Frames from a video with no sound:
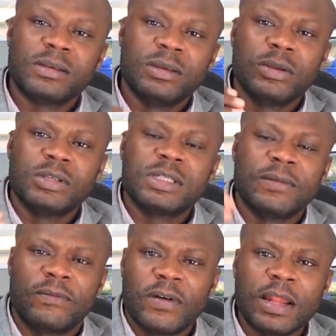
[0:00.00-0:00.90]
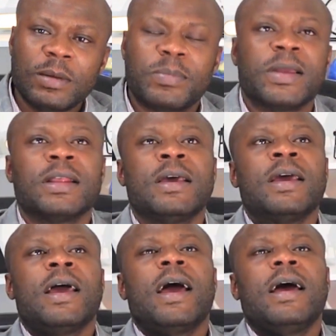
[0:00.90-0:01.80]
You just develop it.
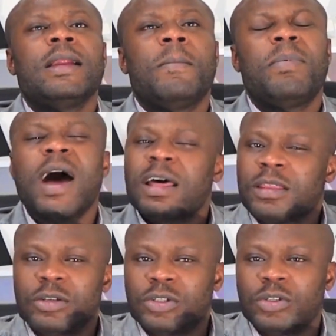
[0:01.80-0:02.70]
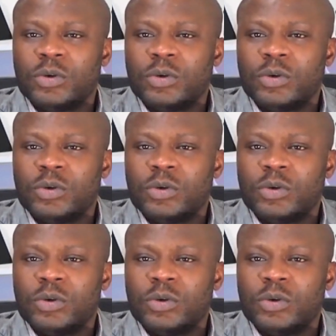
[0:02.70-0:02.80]
And it bothers